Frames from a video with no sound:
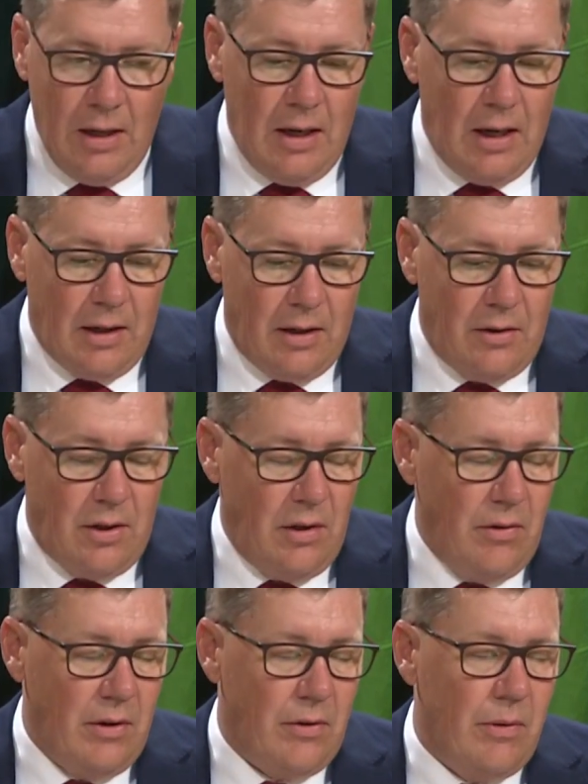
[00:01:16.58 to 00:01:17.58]
and
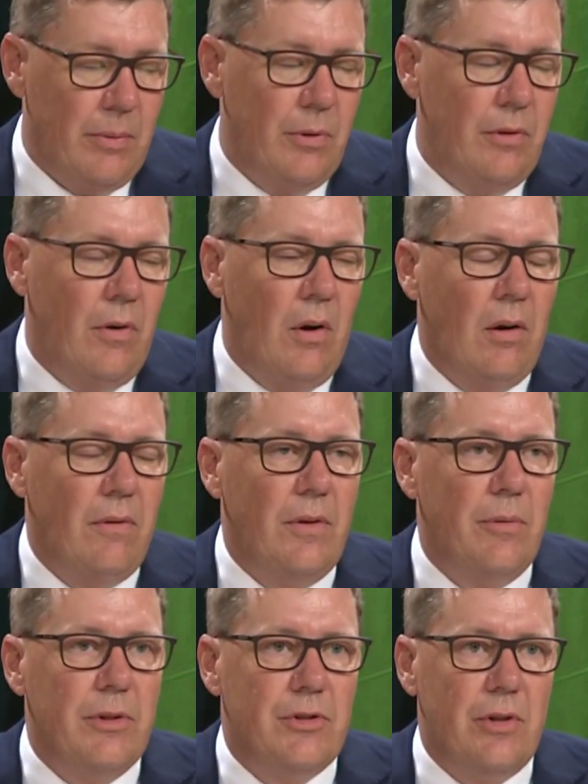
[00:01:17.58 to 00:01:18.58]
continuing to remove all of
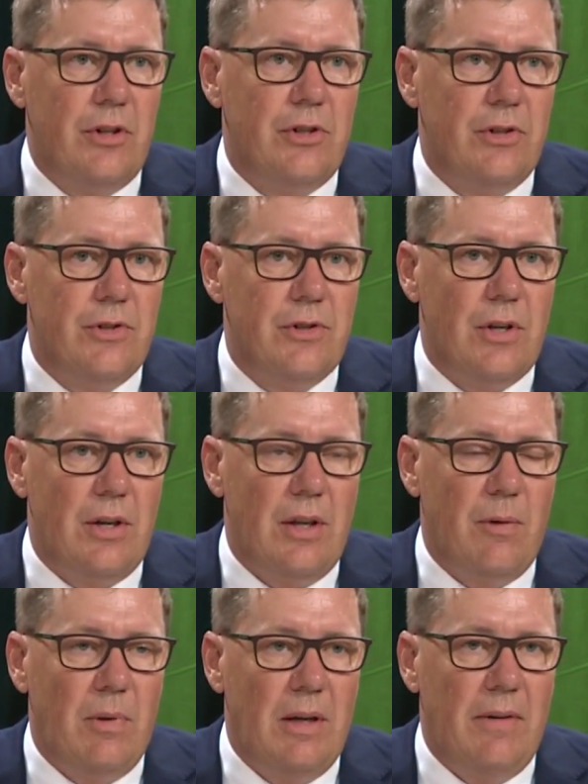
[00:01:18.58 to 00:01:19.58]
the restrictions
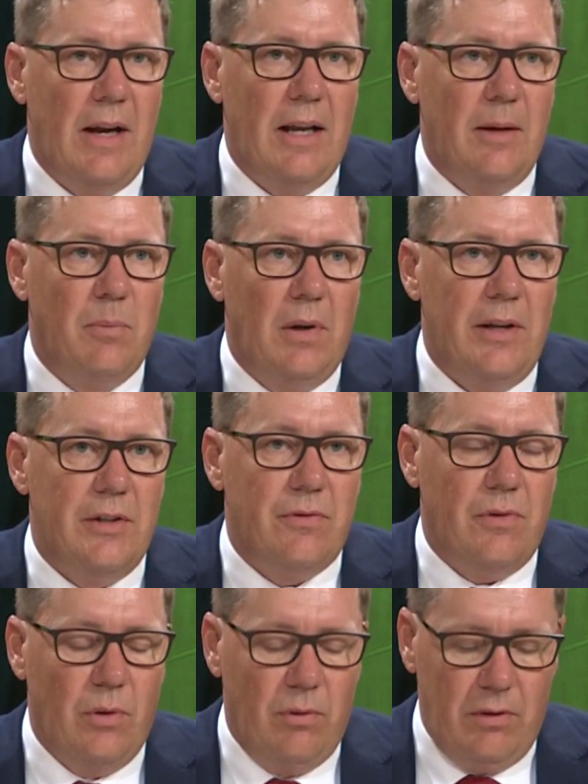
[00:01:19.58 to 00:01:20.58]
that we have had in place
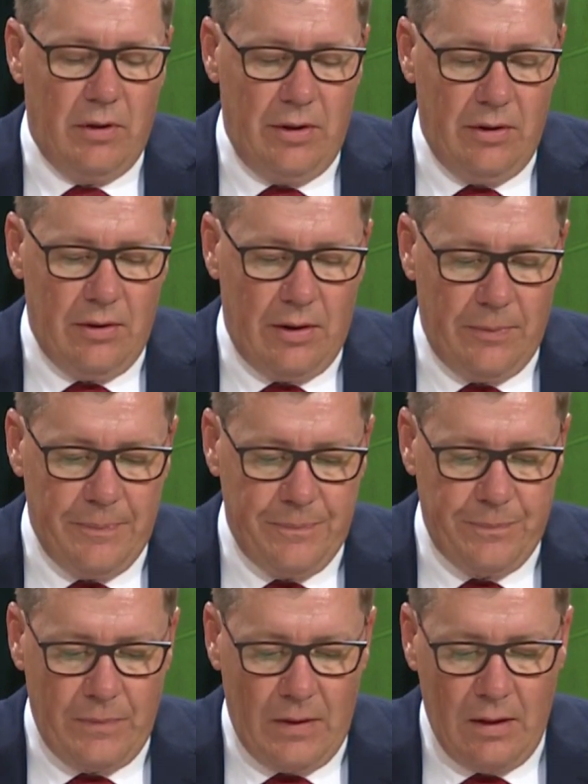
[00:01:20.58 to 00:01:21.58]
for over a year now.
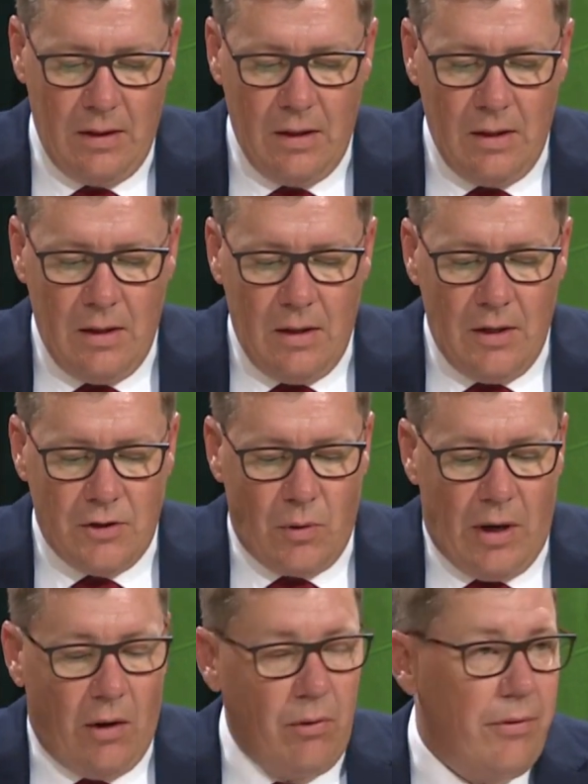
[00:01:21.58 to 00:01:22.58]
So
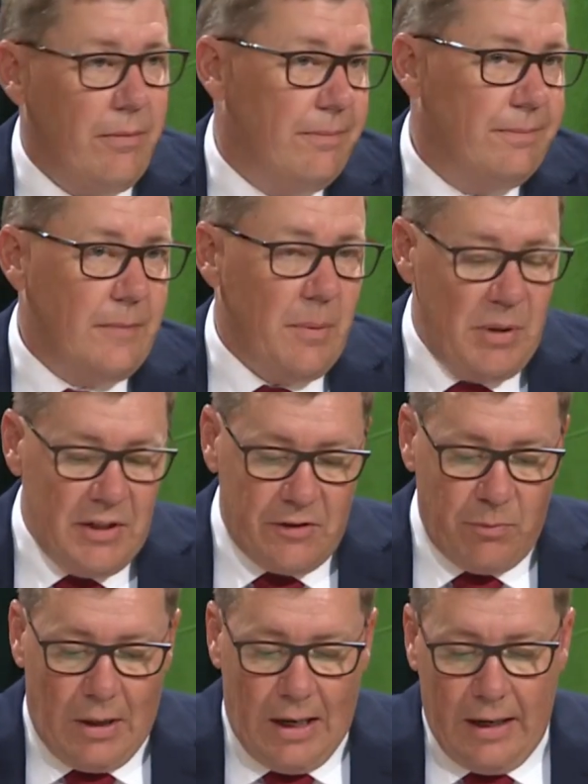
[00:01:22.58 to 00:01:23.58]
health, peace
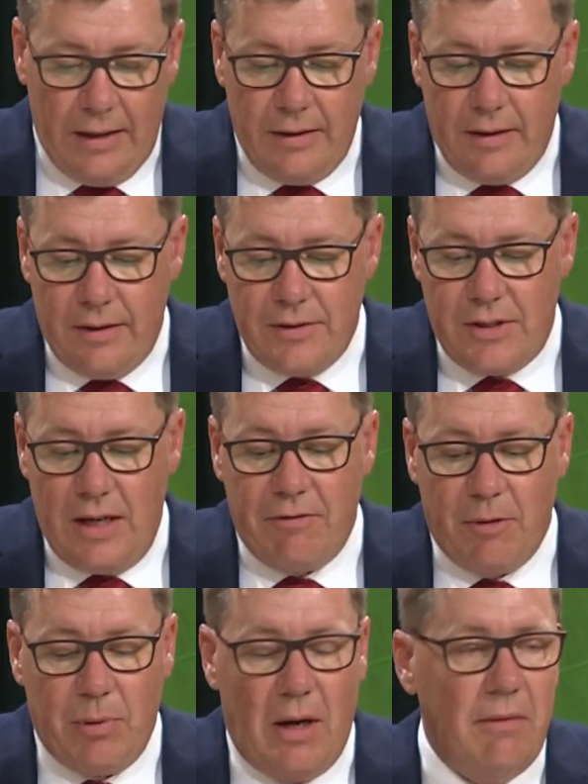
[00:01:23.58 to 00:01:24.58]
of mind, a
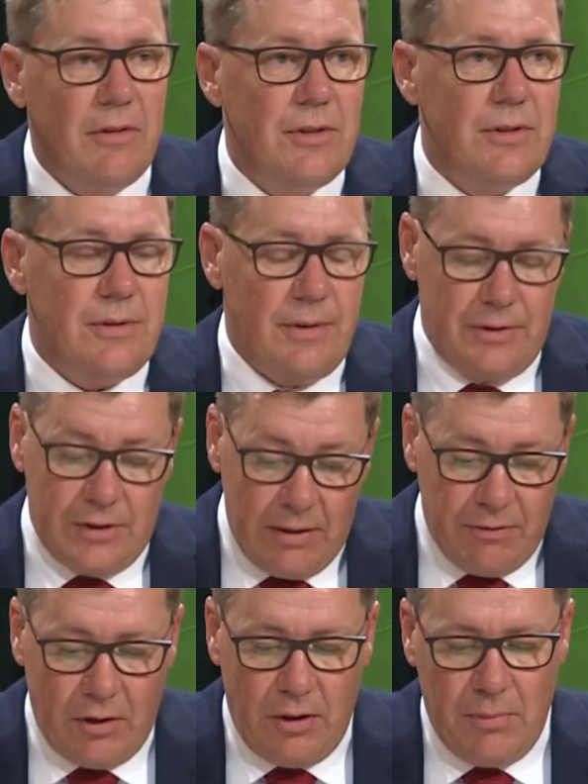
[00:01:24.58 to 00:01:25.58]
safer province,
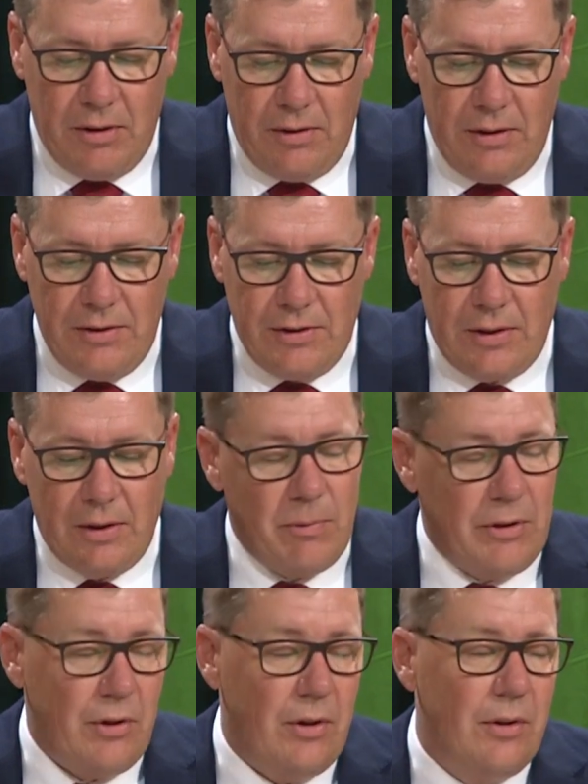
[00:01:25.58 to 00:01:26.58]
safer communities, and the
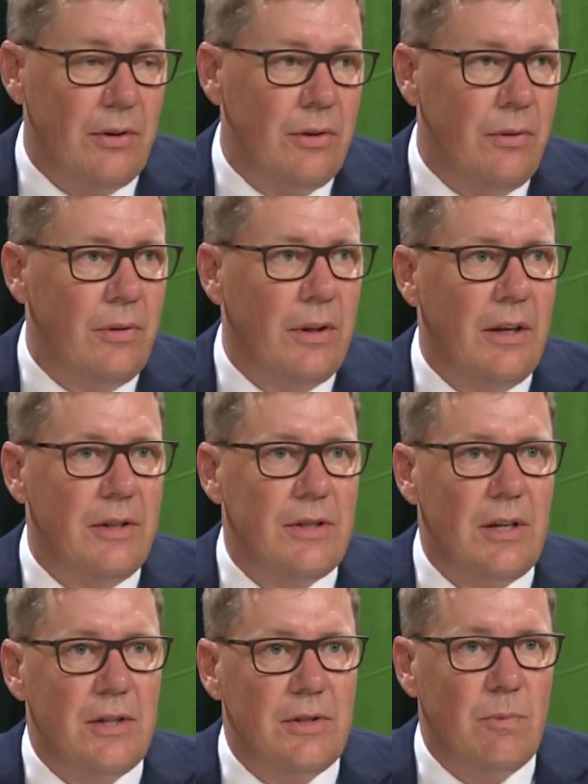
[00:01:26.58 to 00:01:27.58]
return to
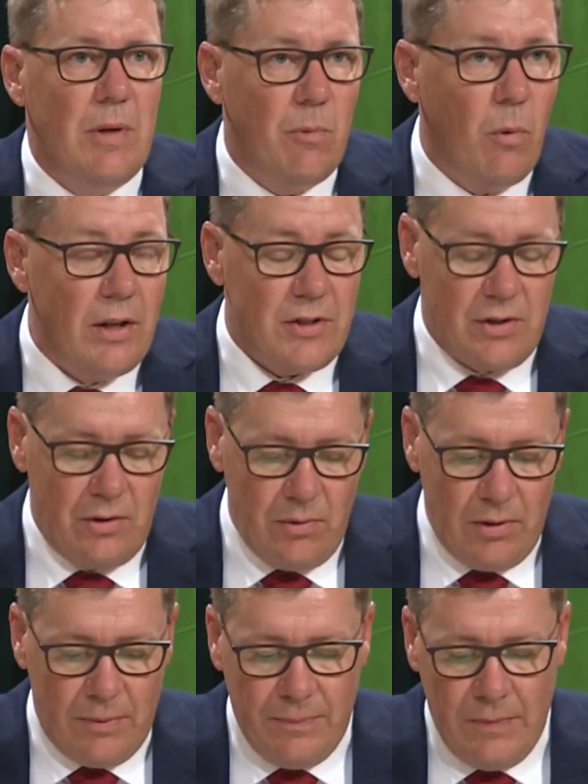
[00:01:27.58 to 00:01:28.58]
things as we once
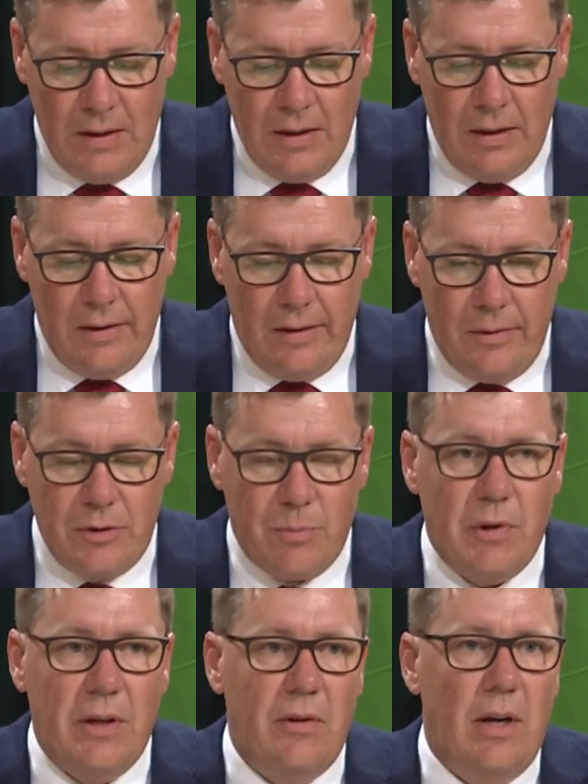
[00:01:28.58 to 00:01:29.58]
knew them, those are
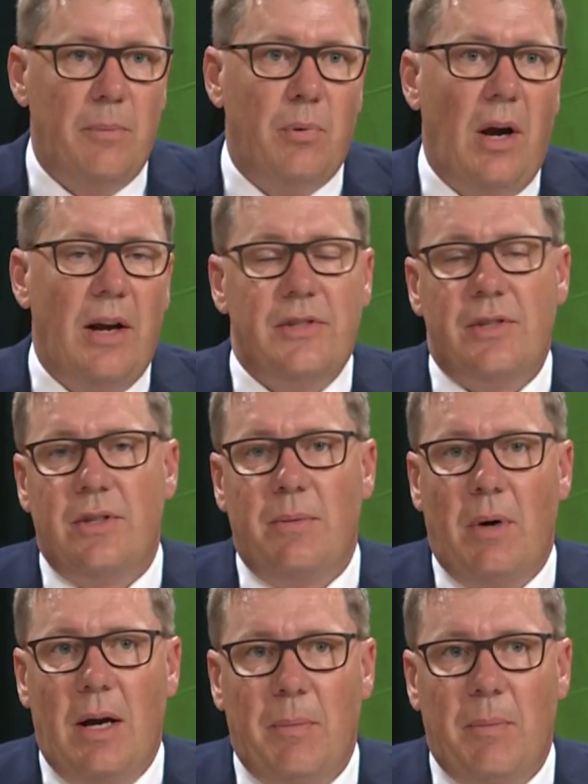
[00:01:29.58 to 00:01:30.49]
pretty great prizes in my